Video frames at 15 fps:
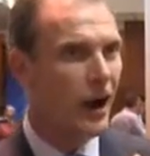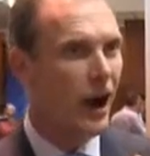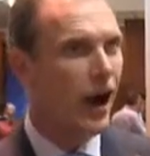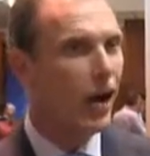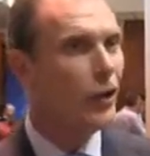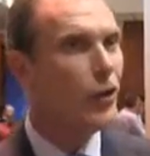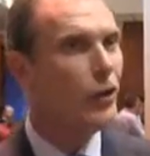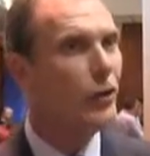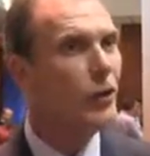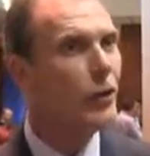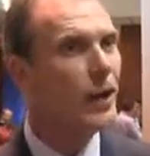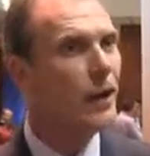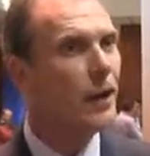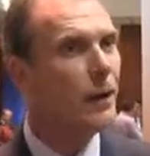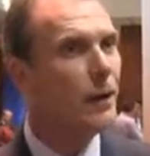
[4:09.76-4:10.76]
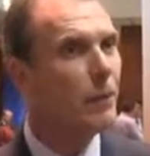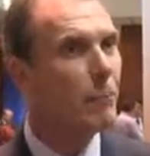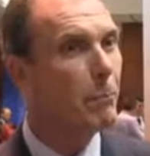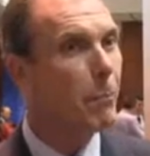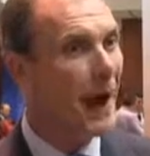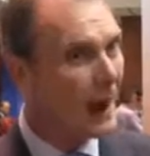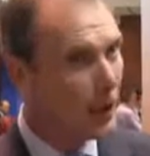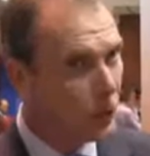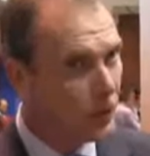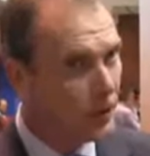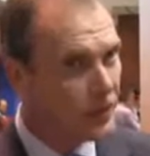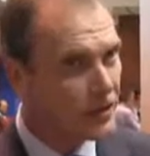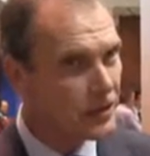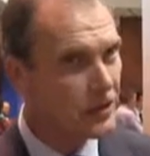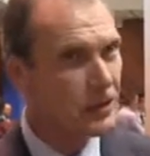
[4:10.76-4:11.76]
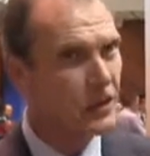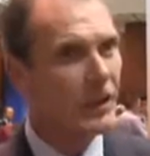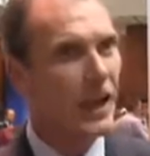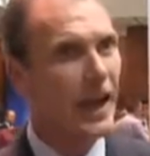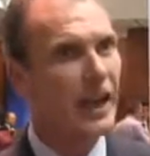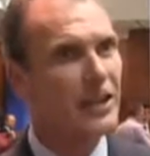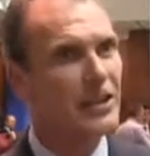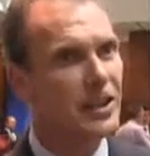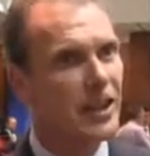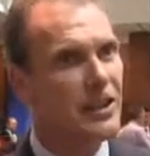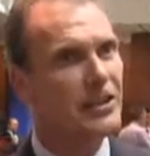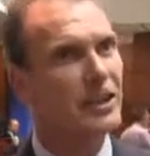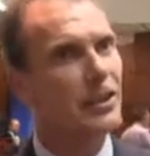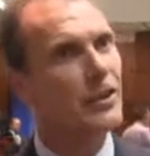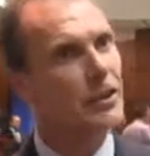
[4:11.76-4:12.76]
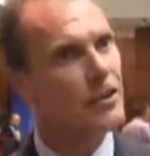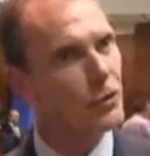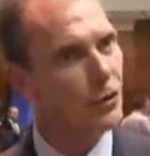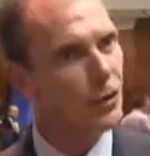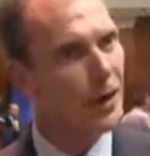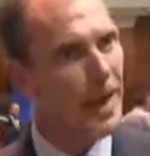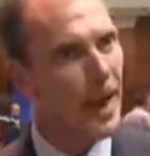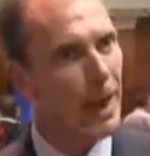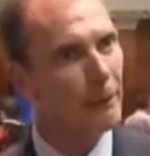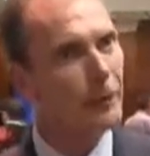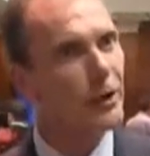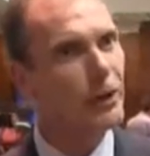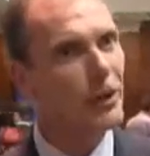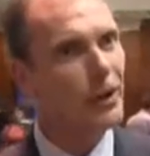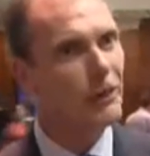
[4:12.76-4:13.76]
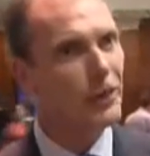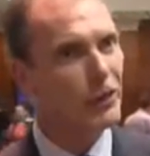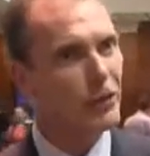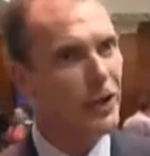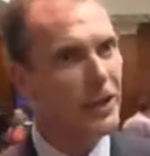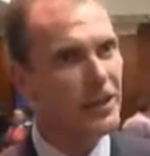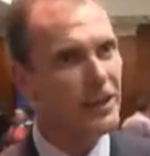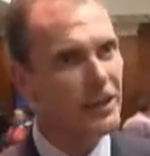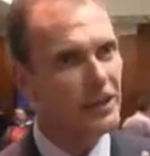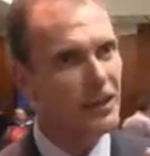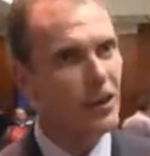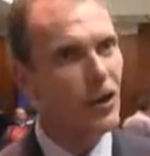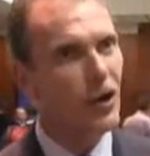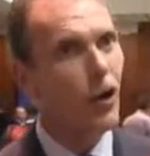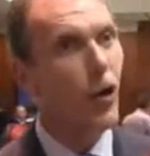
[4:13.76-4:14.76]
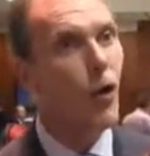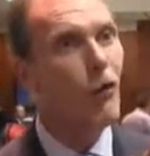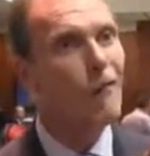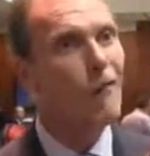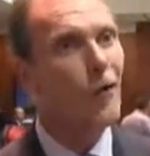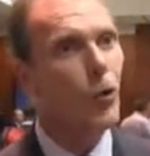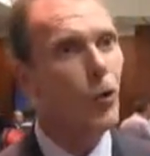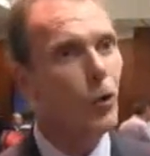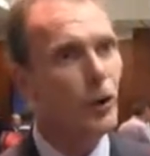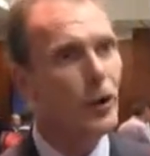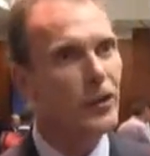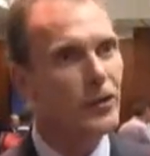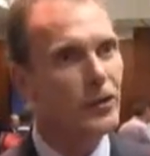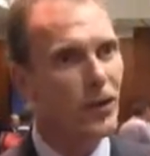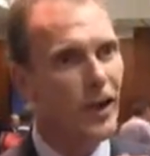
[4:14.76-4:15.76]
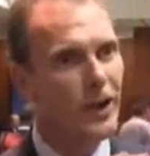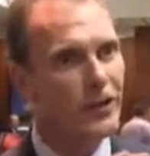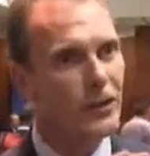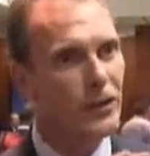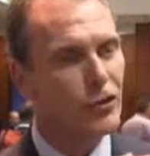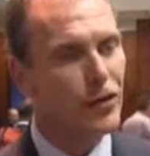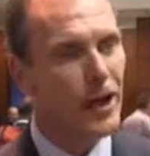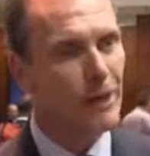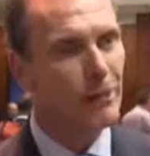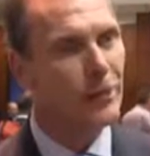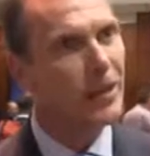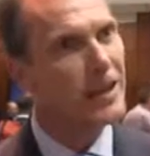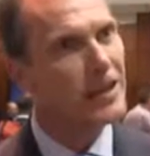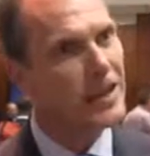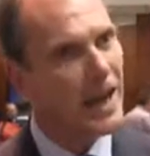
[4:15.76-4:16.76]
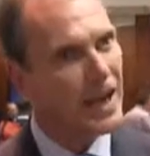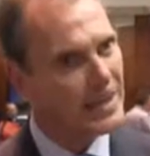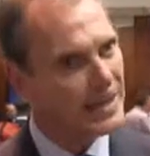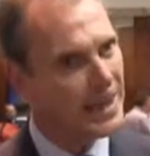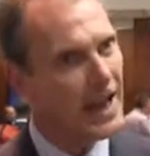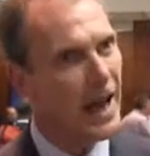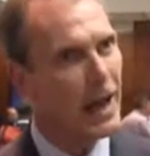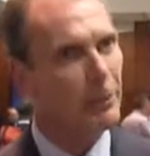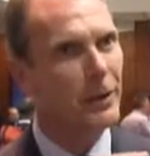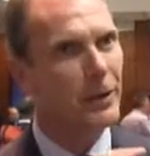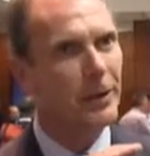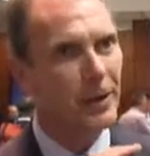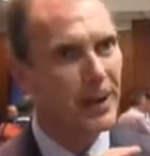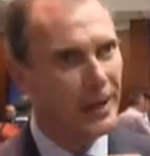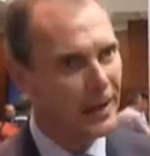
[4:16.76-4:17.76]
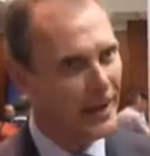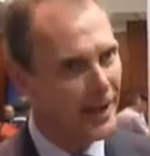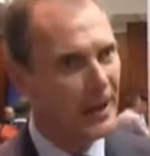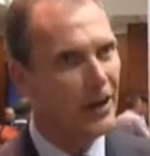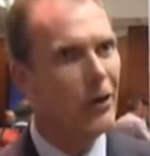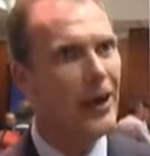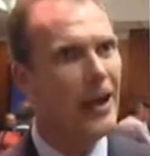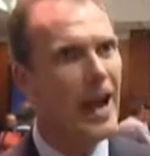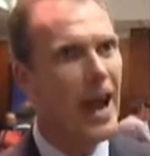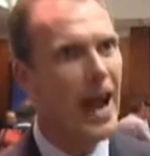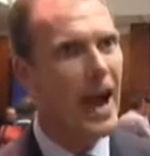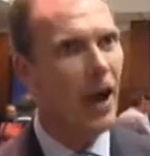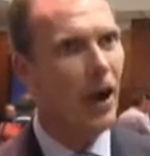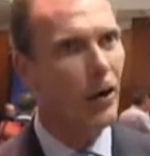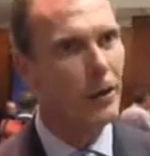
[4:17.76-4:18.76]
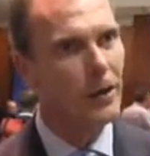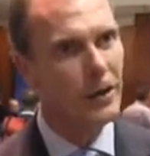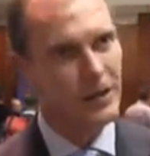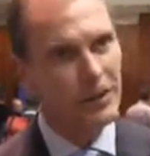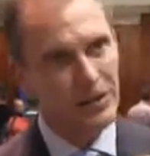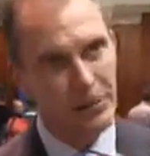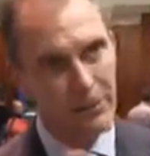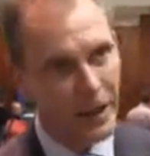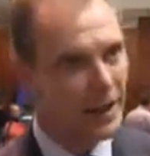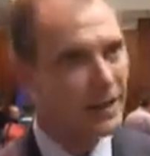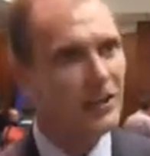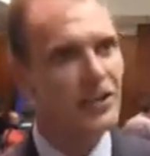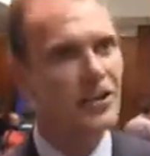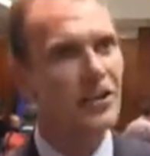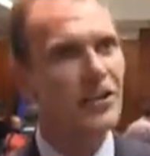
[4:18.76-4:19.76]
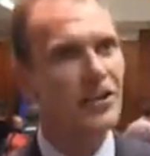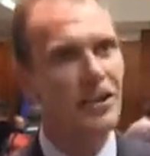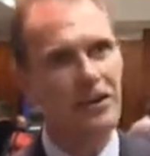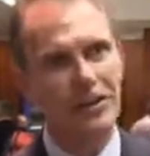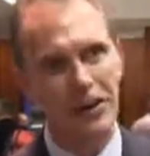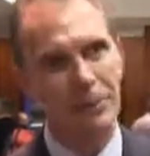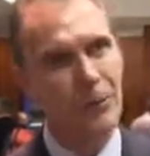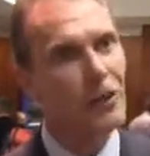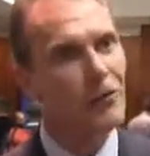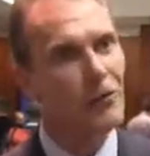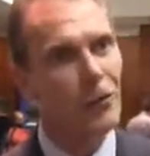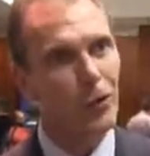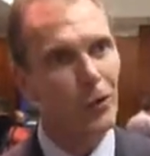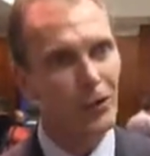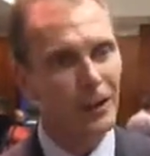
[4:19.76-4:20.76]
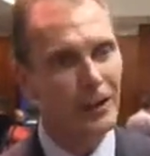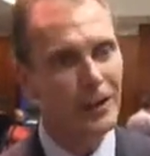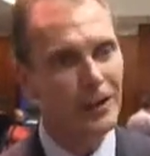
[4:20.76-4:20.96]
are you looking backwards at data that's already happened, looking for trends, or forwards trying to track things as they happen here and now to make decisions and move forward?